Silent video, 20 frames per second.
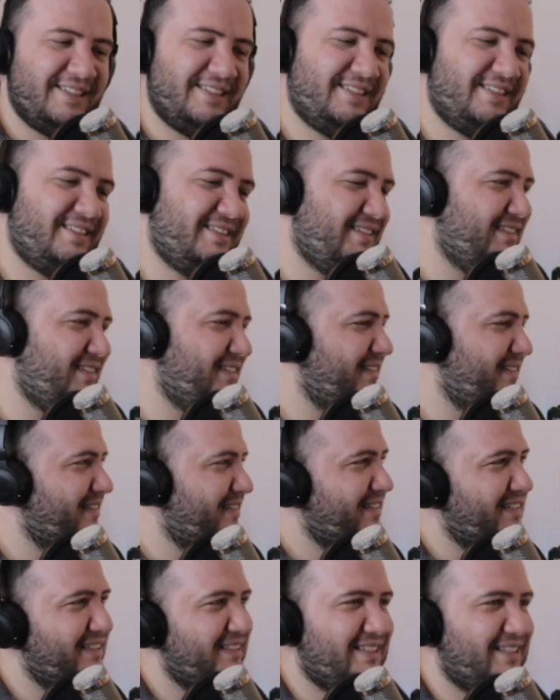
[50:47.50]
da,
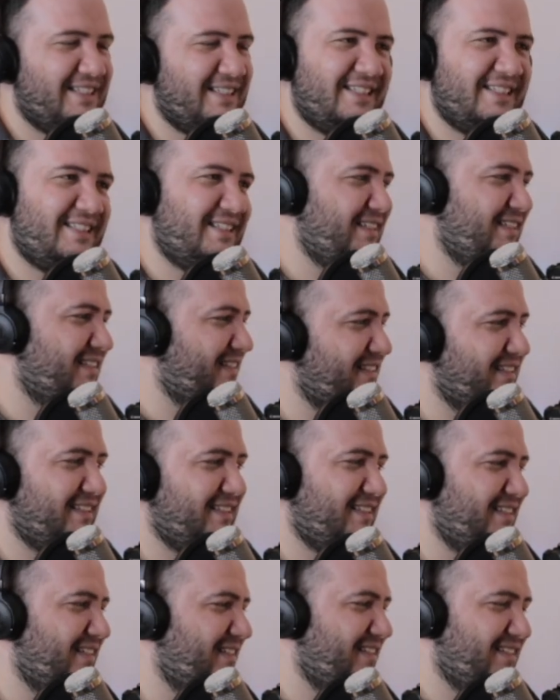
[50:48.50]
da, da, da, da,
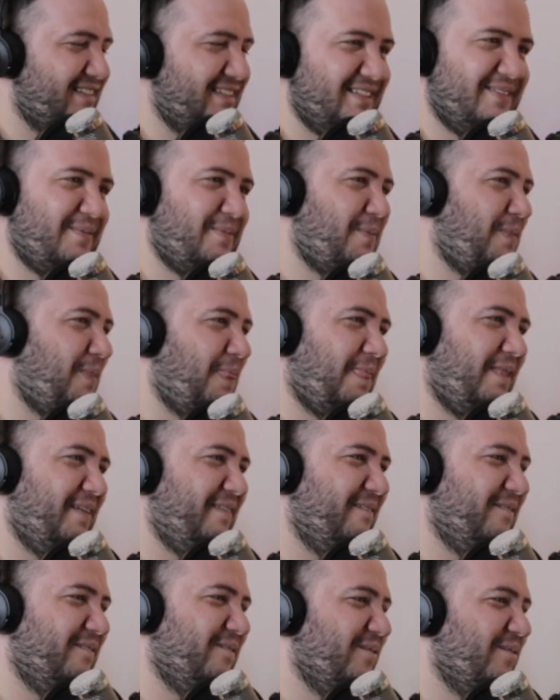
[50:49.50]
da. Make
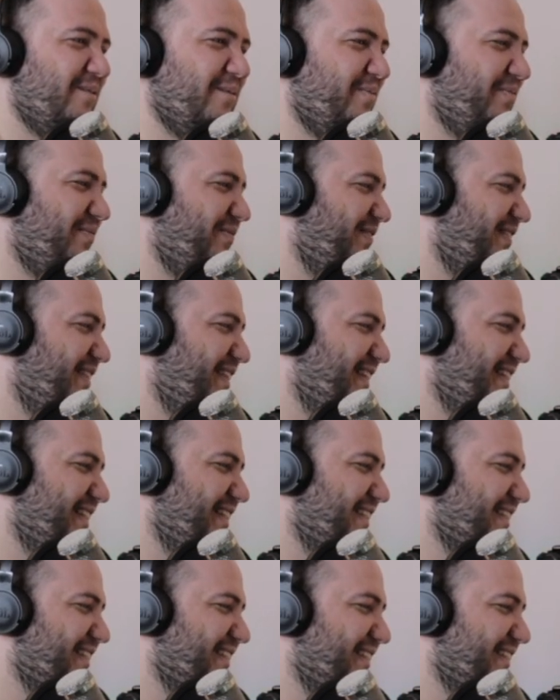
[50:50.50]
it pop,
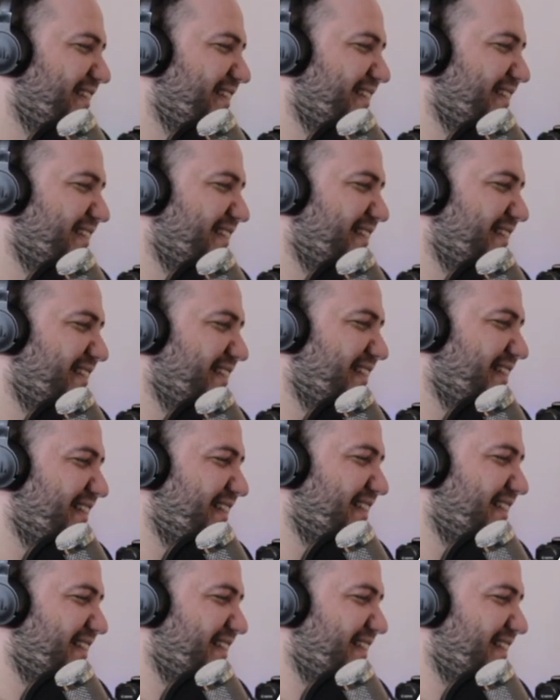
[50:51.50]
DJ, blow my
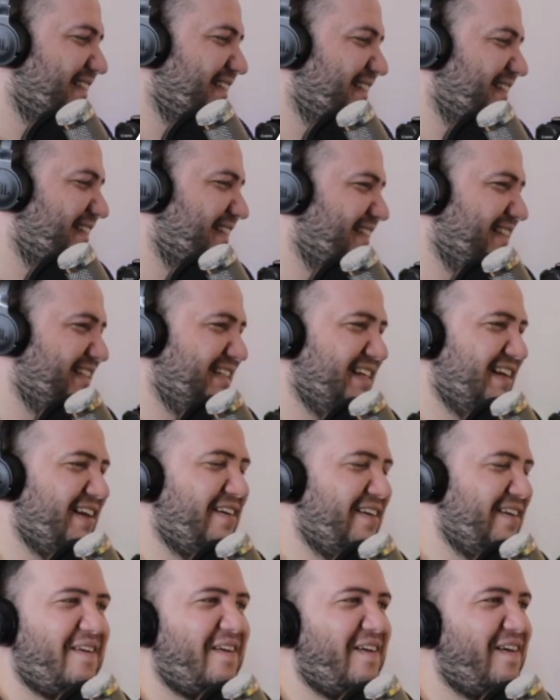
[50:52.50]
speakers up
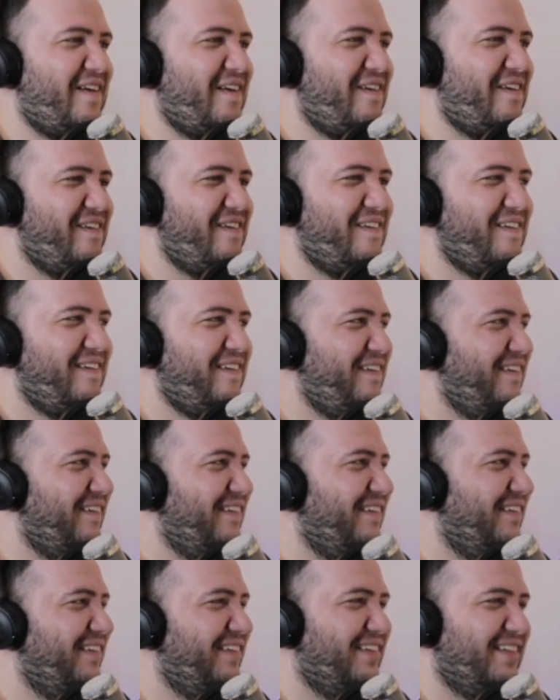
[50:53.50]
tonight. I'ma
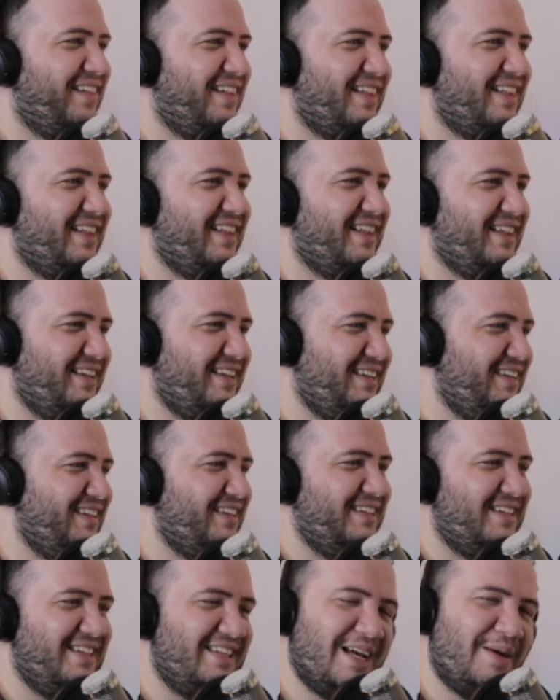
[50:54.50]
fight till we...
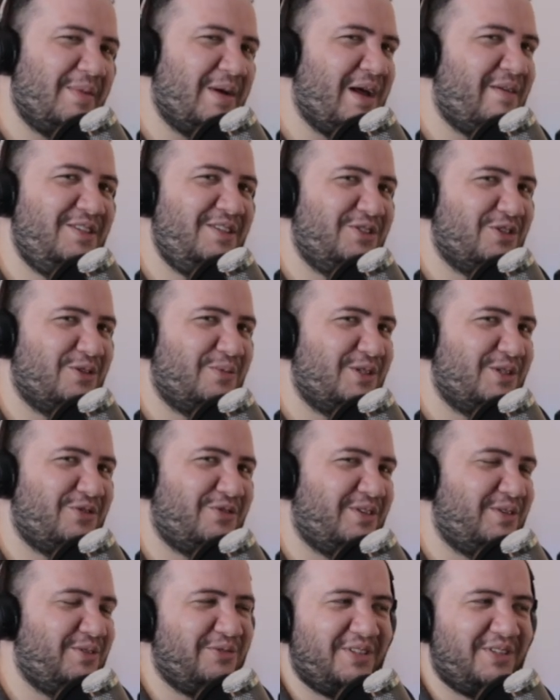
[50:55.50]
I'm having so much
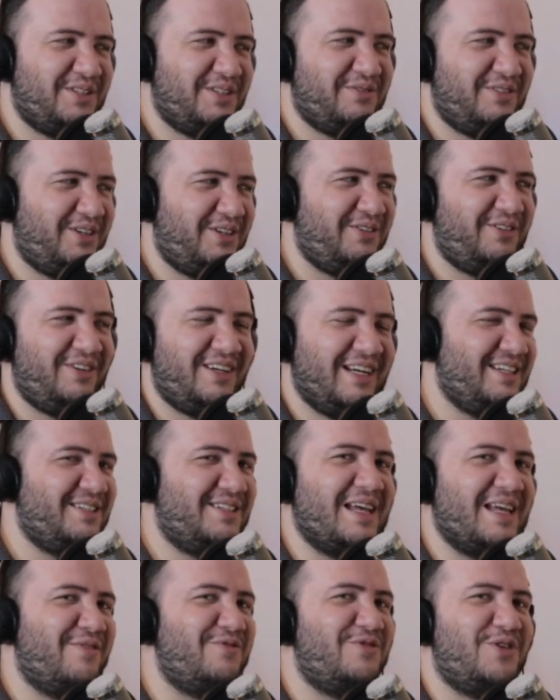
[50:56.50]
fun with this video. You guys
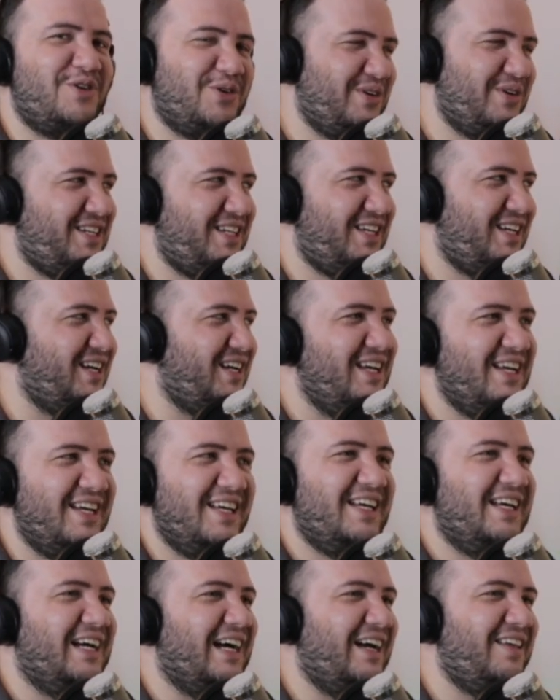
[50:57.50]
have no idea.
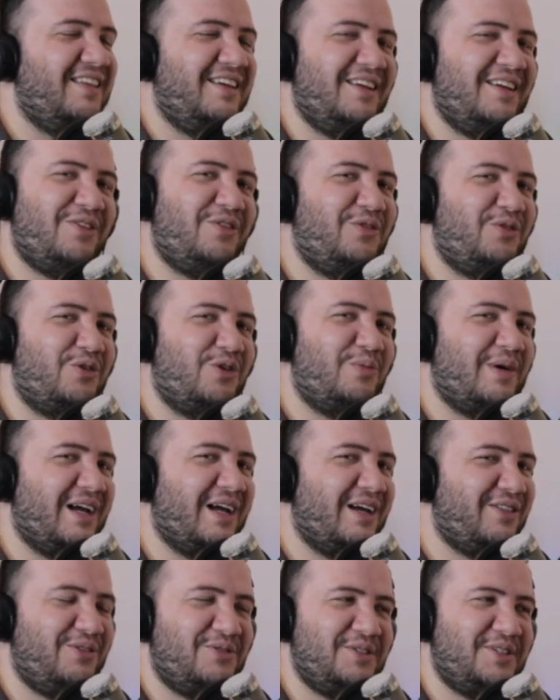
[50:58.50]
I think
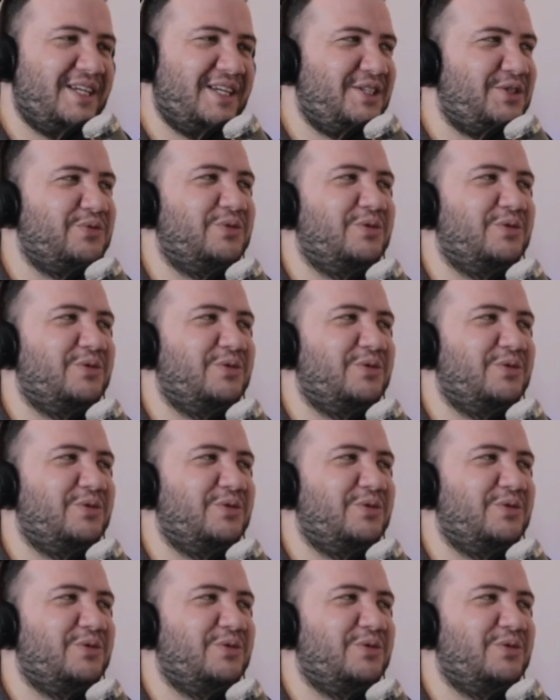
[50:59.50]
Throwback Thursdays will